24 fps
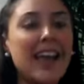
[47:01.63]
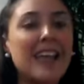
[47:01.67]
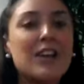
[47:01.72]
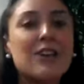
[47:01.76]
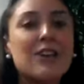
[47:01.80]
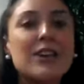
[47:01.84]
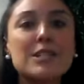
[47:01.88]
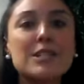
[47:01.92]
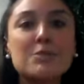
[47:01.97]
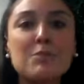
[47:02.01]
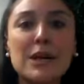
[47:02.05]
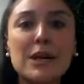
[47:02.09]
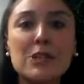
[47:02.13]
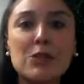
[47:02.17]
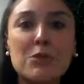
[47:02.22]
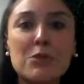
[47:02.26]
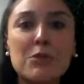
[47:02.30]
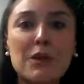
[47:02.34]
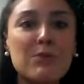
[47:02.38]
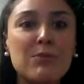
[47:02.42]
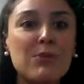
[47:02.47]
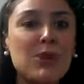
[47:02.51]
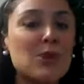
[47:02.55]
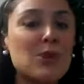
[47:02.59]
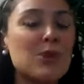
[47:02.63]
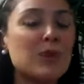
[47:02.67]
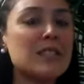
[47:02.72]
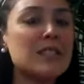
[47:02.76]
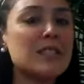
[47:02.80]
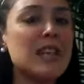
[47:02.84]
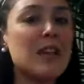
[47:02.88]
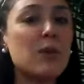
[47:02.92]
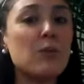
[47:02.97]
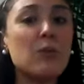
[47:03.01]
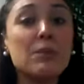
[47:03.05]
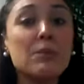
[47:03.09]
Here at Spectra Baby
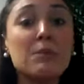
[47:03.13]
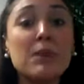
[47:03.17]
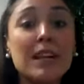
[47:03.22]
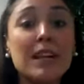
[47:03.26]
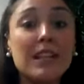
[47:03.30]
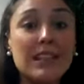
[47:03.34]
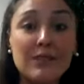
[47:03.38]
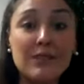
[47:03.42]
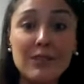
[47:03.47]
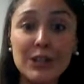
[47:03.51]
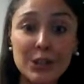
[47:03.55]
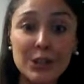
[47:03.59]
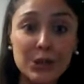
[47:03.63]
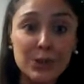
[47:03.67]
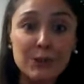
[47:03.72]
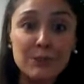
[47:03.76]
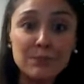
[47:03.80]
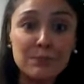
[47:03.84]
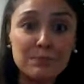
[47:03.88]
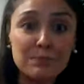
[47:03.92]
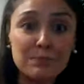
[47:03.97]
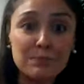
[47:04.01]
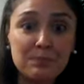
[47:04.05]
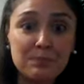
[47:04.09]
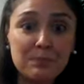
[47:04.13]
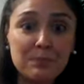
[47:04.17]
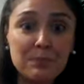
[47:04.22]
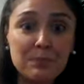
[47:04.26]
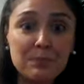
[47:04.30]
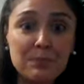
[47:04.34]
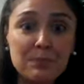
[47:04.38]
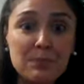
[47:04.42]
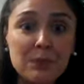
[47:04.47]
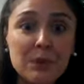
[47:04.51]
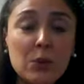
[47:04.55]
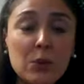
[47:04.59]
USA, we believe in you.
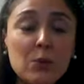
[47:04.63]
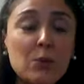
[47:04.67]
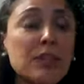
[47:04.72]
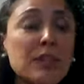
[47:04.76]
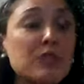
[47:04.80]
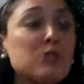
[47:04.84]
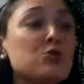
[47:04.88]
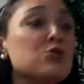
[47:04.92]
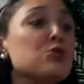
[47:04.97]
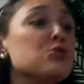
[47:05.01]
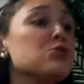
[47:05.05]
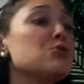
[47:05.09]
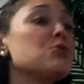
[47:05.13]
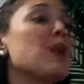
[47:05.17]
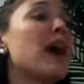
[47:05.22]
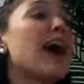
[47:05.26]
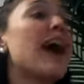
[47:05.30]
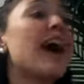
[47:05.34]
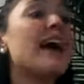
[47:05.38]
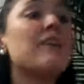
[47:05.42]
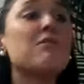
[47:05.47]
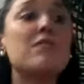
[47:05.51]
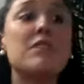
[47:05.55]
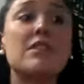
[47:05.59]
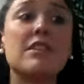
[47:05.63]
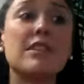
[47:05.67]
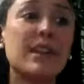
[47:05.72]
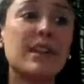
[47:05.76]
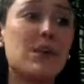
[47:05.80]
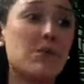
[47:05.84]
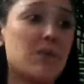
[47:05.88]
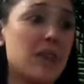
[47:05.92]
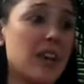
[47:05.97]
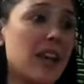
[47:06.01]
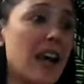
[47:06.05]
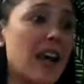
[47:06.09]
We do everything
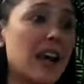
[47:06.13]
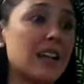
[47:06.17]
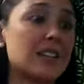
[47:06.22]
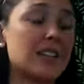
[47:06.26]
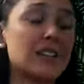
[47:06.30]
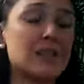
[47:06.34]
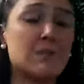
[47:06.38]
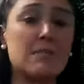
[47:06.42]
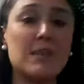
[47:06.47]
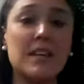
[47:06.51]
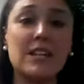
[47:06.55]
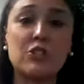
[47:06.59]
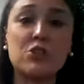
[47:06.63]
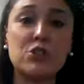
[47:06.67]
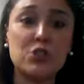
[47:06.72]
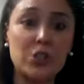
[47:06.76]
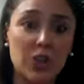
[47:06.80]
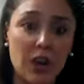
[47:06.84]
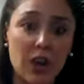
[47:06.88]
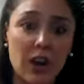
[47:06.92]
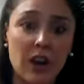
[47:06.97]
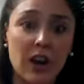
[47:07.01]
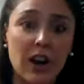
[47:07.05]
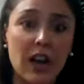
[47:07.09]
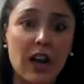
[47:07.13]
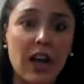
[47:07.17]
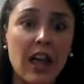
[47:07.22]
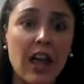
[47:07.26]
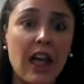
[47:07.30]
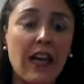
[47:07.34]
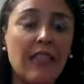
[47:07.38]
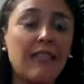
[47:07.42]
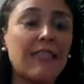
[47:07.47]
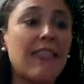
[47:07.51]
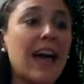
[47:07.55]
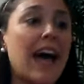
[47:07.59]
that we can to make sure
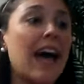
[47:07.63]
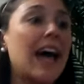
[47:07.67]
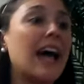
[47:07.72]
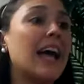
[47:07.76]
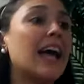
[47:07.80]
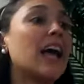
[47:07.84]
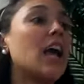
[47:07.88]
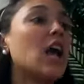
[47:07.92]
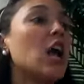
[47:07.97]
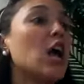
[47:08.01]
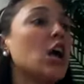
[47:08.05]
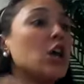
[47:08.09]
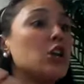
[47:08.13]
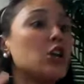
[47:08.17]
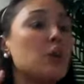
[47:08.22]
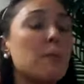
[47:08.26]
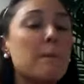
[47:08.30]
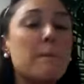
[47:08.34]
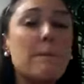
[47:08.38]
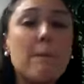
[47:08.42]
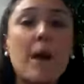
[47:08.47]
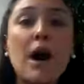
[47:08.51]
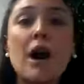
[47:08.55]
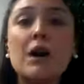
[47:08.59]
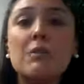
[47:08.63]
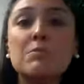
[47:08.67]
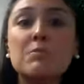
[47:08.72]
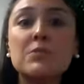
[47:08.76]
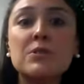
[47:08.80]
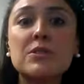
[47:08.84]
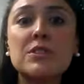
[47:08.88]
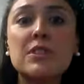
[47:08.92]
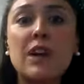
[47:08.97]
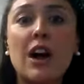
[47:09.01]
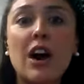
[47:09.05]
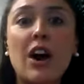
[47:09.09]
that your
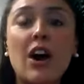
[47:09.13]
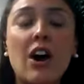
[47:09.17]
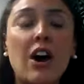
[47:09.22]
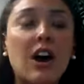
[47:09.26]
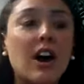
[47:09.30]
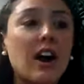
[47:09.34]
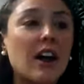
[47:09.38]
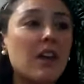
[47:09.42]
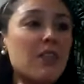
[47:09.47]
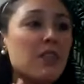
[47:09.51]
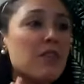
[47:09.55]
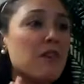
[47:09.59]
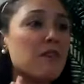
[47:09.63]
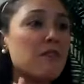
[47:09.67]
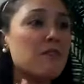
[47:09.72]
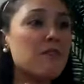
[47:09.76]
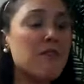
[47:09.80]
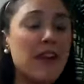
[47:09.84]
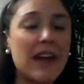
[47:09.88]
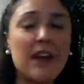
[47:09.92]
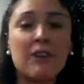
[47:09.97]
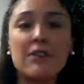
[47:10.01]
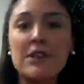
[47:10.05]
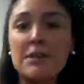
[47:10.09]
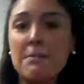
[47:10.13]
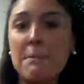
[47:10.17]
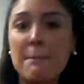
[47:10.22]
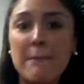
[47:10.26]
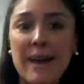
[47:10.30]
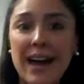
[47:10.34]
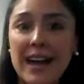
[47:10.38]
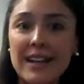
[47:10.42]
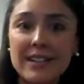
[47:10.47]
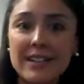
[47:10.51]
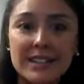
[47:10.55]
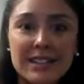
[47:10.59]
pumps are the very
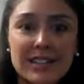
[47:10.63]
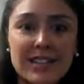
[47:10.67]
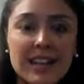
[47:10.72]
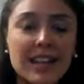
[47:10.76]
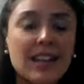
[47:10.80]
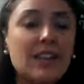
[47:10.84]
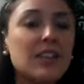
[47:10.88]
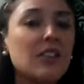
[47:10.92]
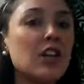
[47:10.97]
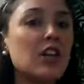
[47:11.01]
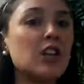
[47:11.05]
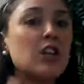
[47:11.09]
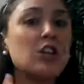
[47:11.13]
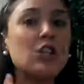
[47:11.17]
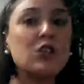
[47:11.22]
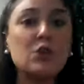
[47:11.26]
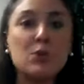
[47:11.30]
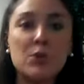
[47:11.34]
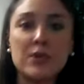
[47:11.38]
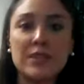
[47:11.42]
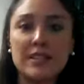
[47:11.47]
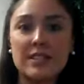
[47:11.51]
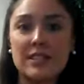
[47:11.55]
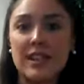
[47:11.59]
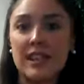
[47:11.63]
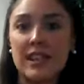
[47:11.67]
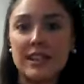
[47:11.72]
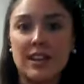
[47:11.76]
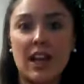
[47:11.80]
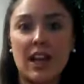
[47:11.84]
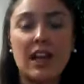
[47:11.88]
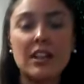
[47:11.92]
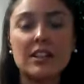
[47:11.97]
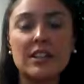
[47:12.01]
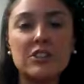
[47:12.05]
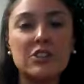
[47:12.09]
best, the newest
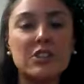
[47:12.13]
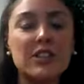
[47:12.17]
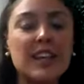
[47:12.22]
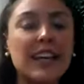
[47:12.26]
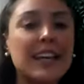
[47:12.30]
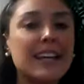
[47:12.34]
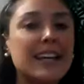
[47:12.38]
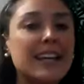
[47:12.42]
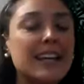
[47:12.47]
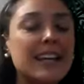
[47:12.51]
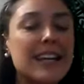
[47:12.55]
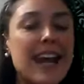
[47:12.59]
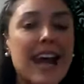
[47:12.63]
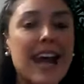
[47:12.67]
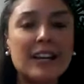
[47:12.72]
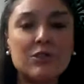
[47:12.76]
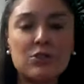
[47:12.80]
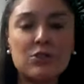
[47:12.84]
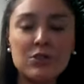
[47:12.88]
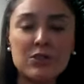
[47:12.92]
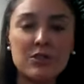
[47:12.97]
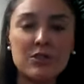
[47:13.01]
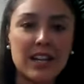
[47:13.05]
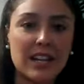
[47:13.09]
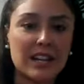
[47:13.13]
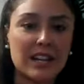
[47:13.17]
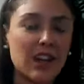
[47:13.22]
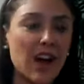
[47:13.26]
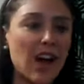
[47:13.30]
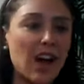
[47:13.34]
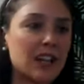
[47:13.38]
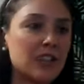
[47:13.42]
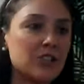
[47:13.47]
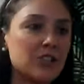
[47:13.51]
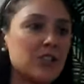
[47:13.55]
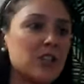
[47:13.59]
technology, that natural
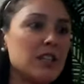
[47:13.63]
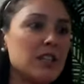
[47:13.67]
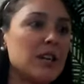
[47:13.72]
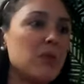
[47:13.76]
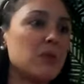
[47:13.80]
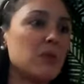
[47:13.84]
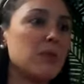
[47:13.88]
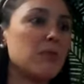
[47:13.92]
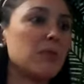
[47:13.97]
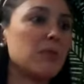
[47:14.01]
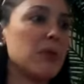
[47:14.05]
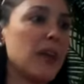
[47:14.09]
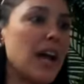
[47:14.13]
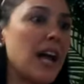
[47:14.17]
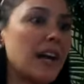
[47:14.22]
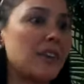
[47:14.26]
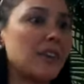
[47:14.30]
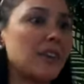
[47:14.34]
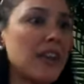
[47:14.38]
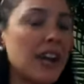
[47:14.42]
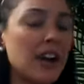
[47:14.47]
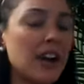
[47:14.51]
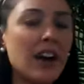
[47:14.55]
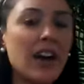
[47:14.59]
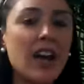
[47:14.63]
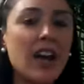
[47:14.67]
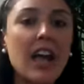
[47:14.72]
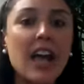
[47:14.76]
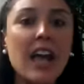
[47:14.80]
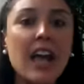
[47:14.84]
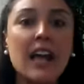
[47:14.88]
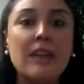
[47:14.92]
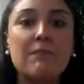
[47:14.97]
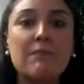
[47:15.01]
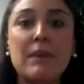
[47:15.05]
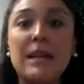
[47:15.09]
technology that we put out there
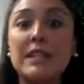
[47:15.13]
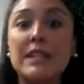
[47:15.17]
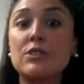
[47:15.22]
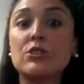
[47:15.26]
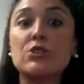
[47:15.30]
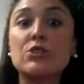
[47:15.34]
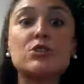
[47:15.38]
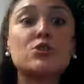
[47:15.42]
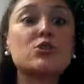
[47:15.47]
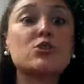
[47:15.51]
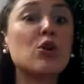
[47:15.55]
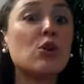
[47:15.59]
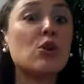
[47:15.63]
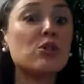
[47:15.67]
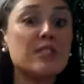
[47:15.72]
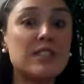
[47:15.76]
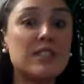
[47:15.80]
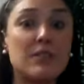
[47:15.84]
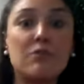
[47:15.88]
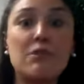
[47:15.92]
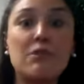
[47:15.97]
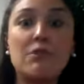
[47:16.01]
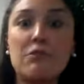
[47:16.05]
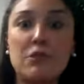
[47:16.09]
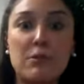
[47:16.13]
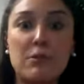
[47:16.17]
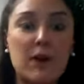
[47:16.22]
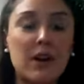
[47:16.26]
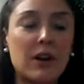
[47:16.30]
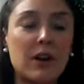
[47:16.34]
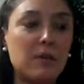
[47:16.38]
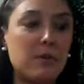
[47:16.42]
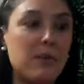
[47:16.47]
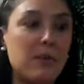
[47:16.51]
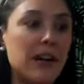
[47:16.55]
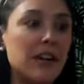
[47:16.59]
makes us so different from
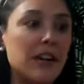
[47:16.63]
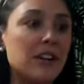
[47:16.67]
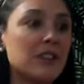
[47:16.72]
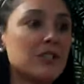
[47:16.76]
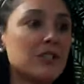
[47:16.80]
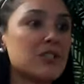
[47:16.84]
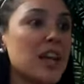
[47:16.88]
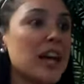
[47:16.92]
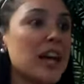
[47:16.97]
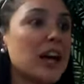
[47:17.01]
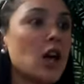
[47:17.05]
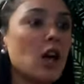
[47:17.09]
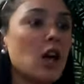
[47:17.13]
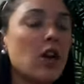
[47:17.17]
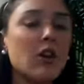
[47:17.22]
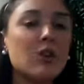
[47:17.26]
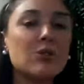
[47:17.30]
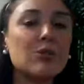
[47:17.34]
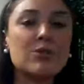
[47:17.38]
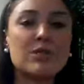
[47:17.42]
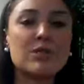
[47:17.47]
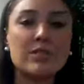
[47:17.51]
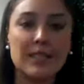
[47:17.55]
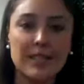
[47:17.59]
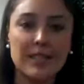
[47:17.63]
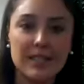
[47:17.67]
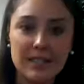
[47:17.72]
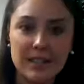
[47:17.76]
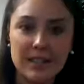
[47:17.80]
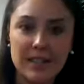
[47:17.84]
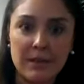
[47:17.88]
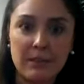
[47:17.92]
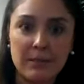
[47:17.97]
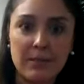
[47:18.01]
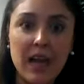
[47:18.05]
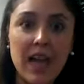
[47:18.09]
our competitors, that closed
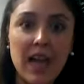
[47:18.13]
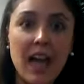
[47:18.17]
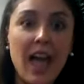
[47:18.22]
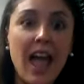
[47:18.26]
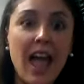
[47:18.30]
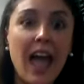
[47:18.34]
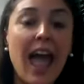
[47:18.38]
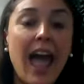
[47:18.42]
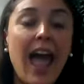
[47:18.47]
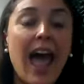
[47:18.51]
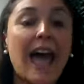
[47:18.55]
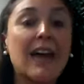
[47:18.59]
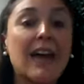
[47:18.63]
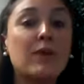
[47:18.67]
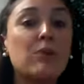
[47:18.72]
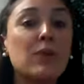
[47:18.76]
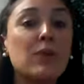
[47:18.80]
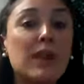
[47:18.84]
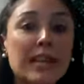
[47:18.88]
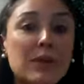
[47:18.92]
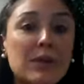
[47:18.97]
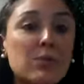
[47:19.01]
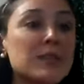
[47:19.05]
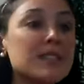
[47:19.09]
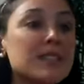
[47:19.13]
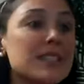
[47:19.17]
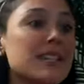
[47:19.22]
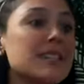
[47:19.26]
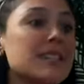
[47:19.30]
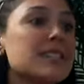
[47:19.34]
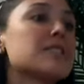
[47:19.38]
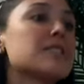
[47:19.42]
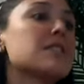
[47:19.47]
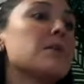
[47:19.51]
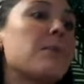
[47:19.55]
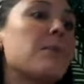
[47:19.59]
system. And really what
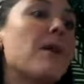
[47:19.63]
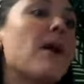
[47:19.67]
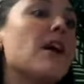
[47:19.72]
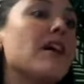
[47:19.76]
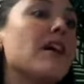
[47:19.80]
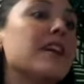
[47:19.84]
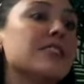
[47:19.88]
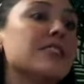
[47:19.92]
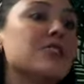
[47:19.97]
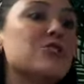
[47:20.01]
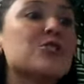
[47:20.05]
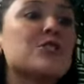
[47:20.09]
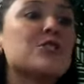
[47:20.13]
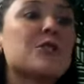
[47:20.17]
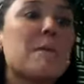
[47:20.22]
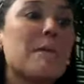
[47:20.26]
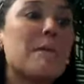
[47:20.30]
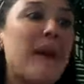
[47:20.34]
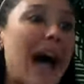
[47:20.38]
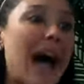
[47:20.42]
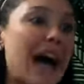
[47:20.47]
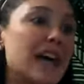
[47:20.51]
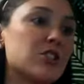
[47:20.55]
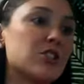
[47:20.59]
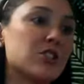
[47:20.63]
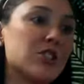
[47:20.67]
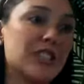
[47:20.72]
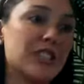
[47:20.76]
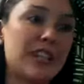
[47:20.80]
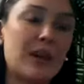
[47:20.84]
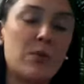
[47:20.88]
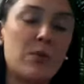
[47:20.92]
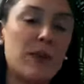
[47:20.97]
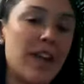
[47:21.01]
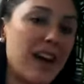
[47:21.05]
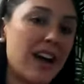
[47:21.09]
sets us apart is just the passion
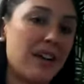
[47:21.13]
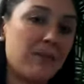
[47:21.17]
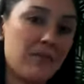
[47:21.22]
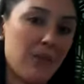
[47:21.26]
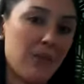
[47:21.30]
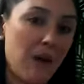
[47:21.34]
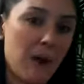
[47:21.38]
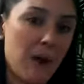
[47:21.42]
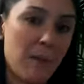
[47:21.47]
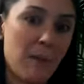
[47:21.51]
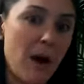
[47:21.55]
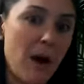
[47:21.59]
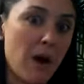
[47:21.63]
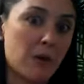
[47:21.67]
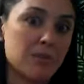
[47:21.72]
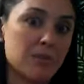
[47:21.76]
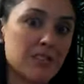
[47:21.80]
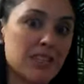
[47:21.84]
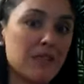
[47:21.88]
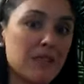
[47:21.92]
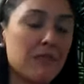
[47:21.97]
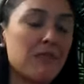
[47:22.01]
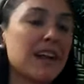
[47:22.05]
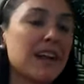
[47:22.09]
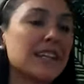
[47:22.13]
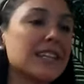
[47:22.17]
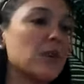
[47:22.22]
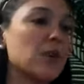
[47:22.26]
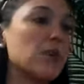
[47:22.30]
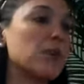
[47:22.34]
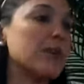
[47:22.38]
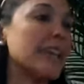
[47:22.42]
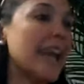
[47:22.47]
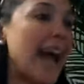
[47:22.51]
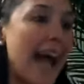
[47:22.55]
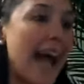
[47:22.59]
that we have for our moms, and the fact
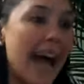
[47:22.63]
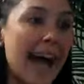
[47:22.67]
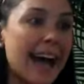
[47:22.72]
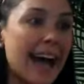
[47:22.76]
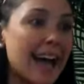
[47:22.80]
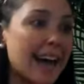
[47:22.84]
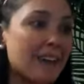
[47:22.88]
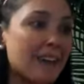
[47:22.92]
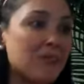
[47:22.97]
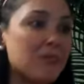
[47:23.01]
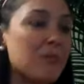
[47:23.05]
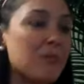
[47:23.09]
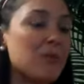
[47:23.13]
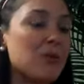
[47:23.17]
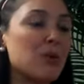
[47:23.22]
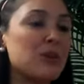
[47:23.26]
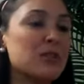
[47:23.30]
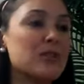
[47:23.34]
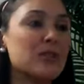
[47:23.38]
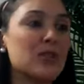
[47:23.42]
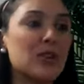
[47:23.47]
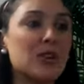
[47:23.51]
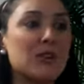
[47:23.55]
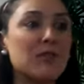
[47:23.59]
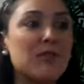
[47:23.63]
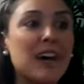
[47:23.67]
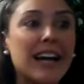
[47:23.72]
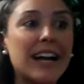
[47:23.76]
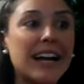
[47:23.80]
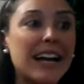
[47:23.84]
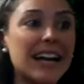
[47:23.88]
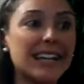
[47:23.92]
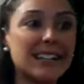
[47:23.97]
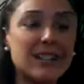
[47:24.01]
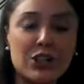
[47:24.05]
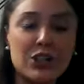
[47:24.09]
that we have board
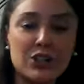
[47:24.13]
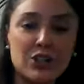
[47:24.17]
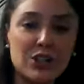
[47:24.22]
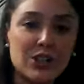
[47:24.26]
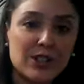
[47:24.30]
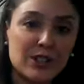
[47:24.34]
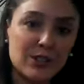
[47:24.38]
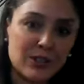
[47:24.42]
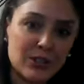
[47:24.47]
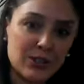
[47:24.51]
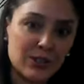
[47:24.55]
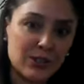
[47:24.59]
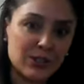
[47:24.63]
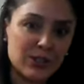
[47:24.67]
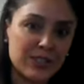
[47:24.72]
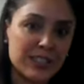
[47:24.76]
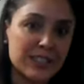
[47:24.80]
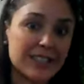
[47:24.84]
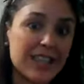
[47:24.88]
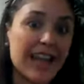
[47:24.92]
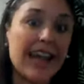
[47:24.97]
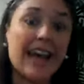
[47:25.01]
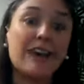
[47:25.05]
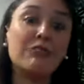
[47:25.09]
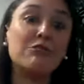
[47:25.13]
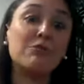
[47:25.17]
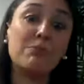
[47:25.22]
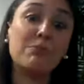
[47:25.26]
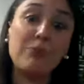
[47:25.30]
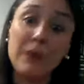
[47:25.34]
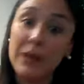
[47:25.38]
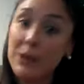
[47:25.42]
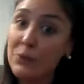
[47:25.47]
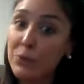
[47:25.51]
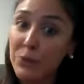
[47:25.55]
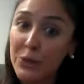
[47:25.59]
certified lactation consultants that have
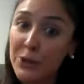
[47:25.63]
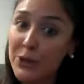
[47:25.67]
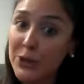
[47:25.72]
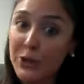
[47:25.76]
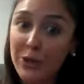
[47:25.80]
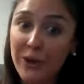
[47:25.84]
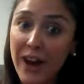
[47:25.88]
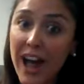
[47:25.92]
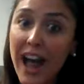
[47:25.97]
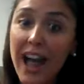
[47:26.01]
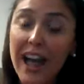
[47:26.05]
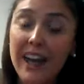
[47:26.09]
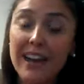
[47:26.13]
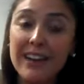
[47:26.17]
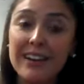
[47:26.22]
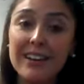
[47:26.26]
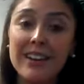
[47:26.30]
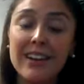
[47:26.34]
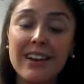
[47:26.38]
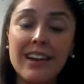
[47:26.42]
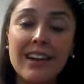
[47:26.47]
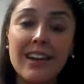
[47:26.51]
been where you're at.